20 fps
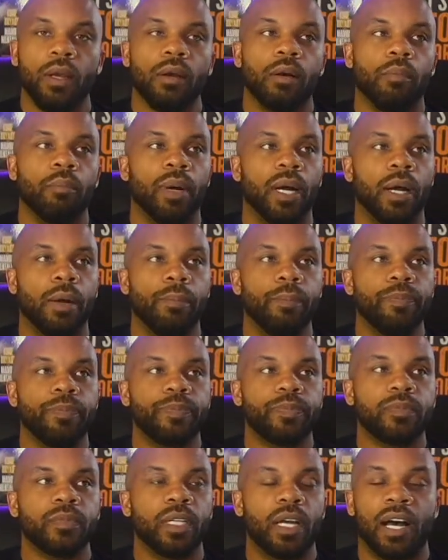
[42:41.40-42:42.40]
But
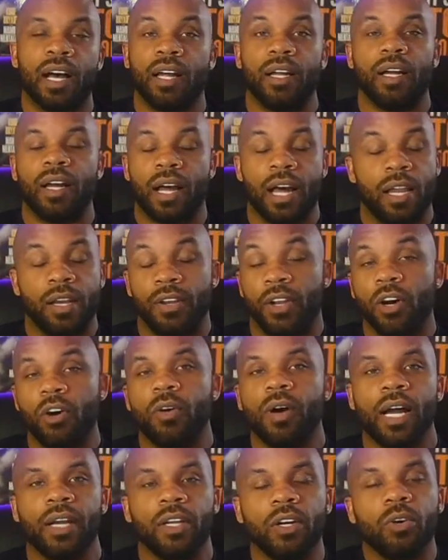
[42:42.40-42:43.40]
I, I know
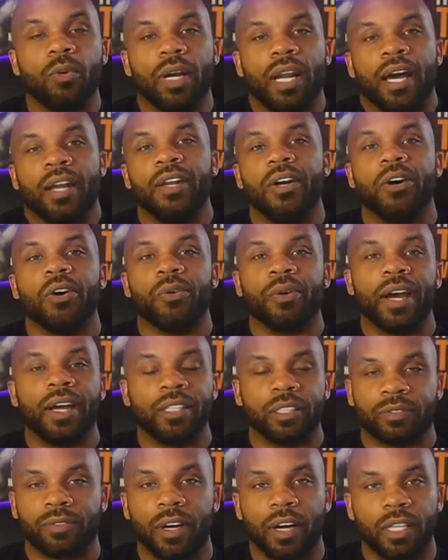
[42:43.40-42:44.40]
I know what I know. Right.
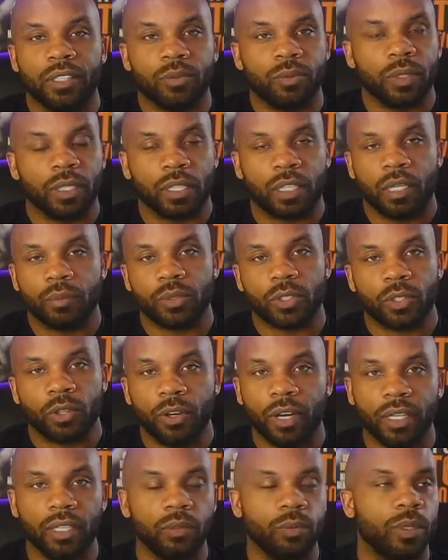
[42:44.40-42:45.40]
As far as when it comes to
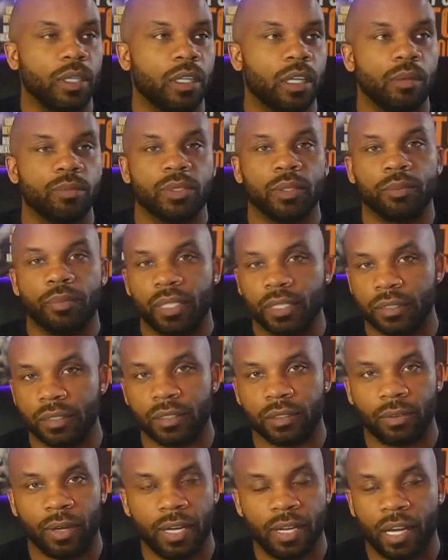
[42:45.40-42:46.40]
credit, when it comes to business.
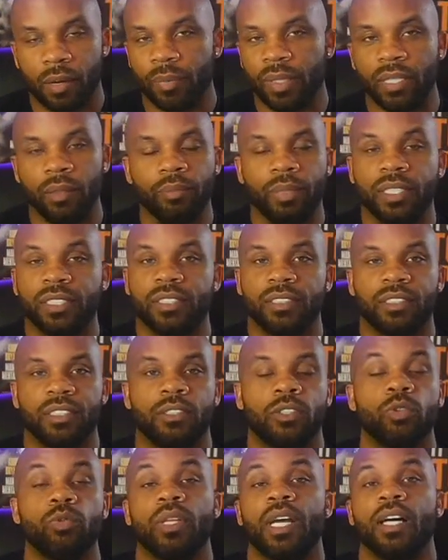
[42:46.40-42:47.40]
Right. I've been in business since
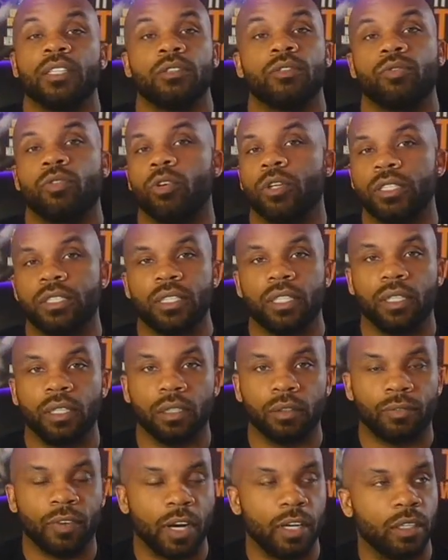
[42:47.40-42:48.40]
two thousand
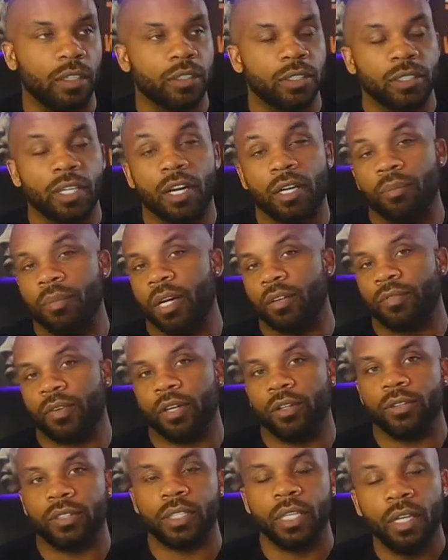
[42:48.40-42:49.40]
fourteen. Started my
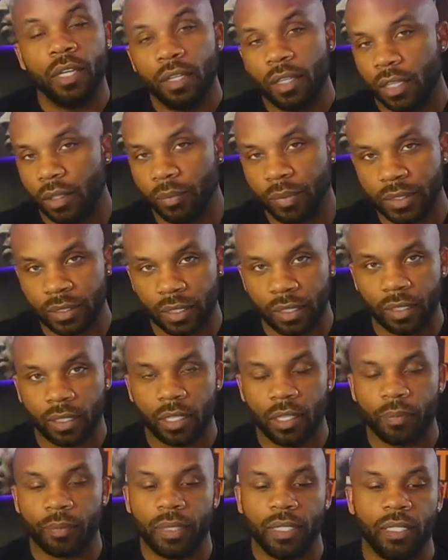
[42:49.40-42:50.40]
first limousine
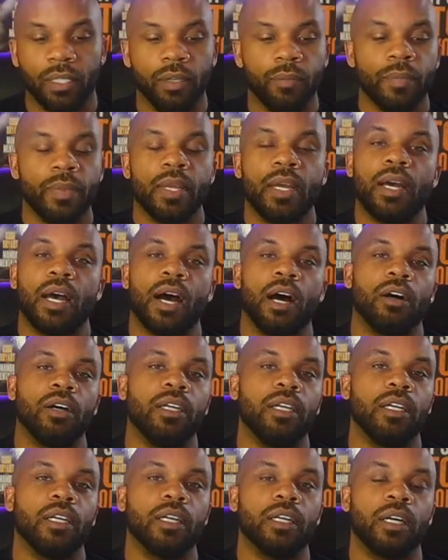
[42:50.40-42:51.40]
company out
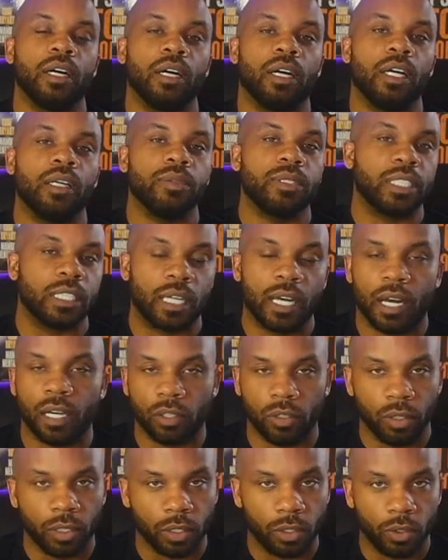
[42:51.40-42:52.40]
here uh, in
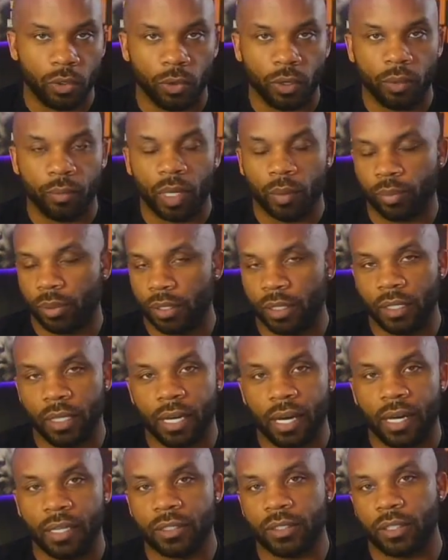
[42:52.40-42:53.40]
Chicago, Illinois, my brother and
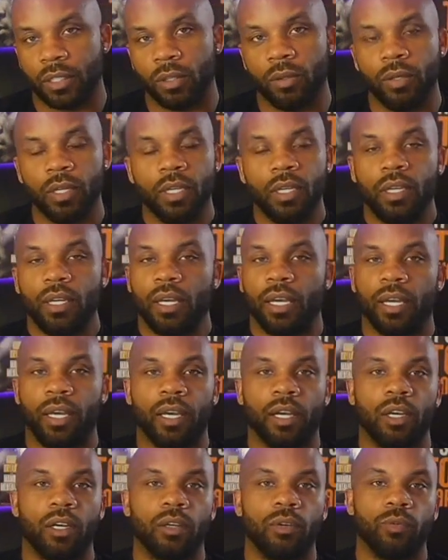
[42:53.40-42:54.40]
I. So
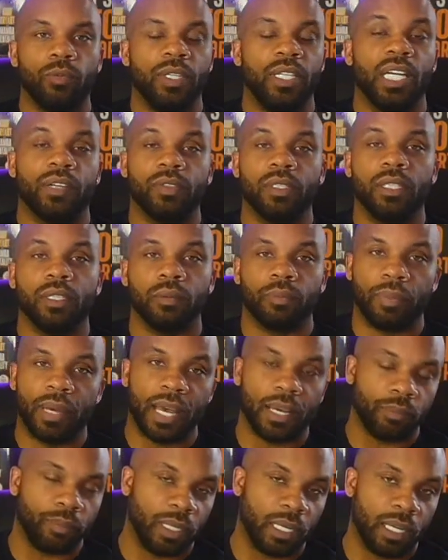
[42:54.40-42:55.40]
and we never looked
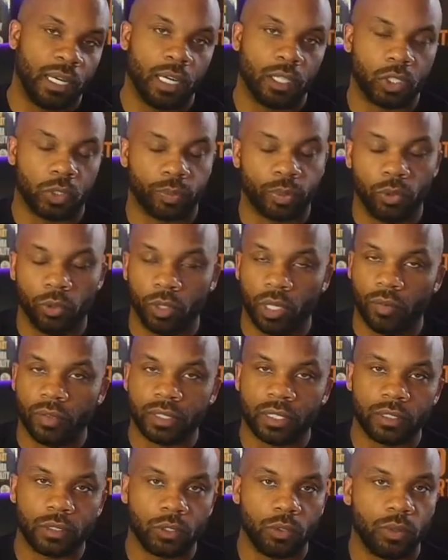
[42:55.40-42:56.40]
back. Been an entrepreneur ever
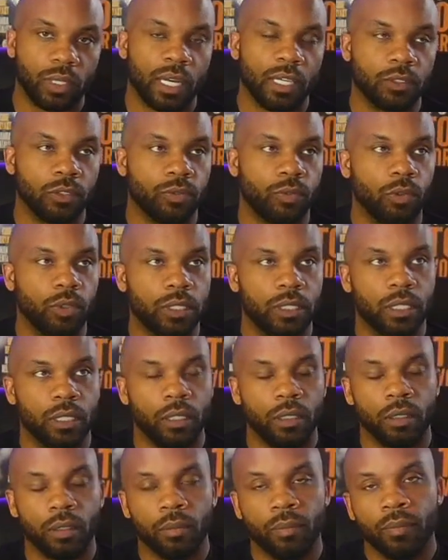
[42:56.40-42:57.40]
since two thousand
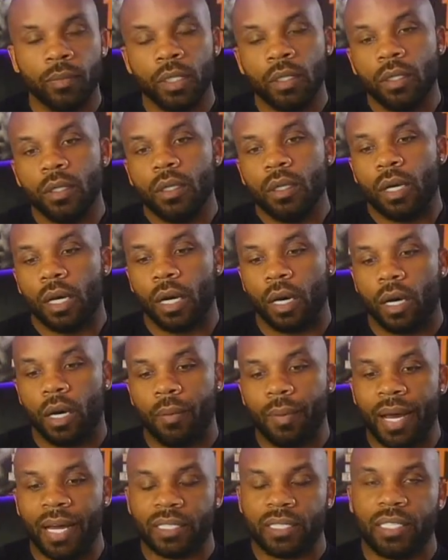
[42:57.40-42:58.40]
fourteen. Uh,
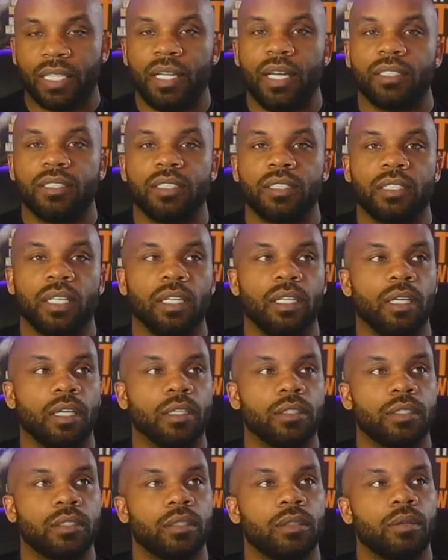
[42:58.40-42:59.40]
I say that to say
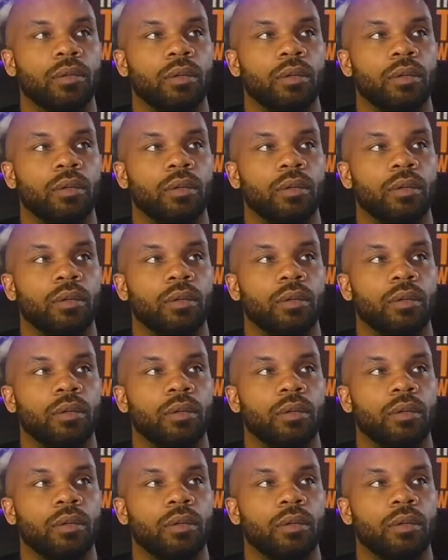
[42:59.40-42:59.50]
this.